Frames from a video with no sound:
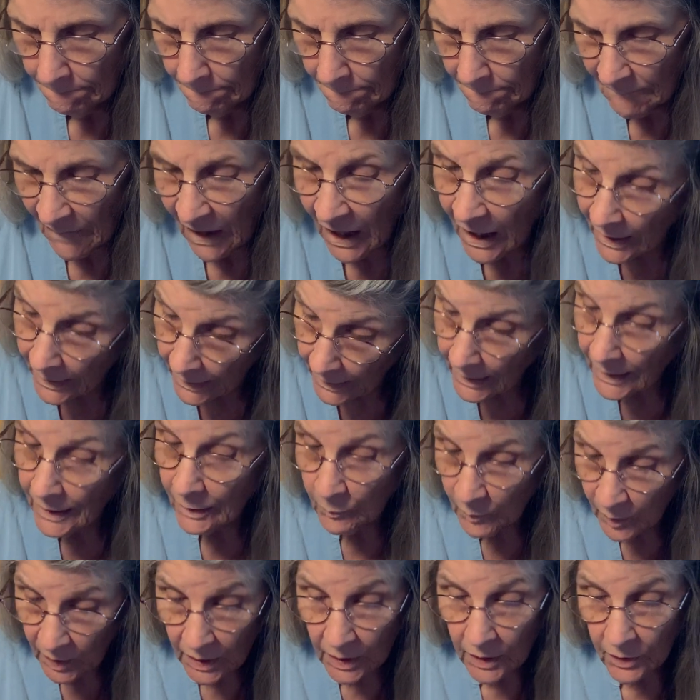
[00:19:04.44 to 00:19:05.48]
I am
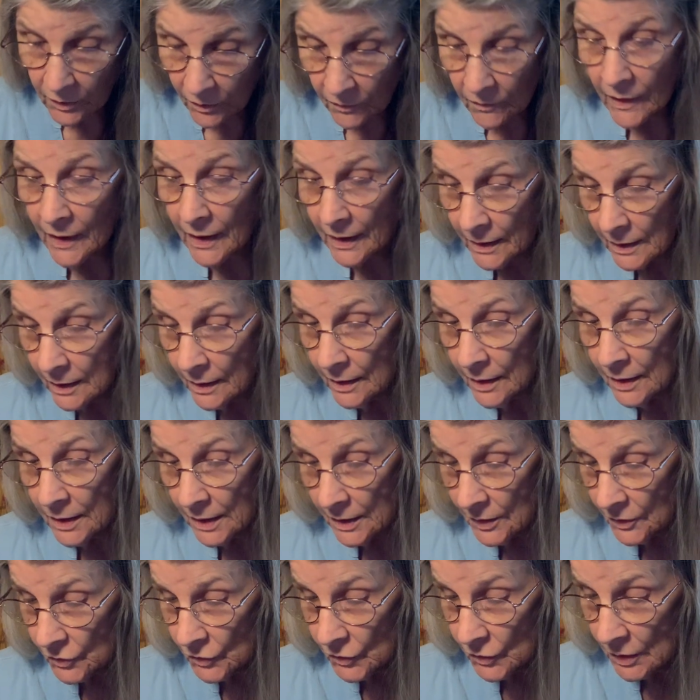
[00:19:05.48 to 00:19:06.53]
here, then, it is.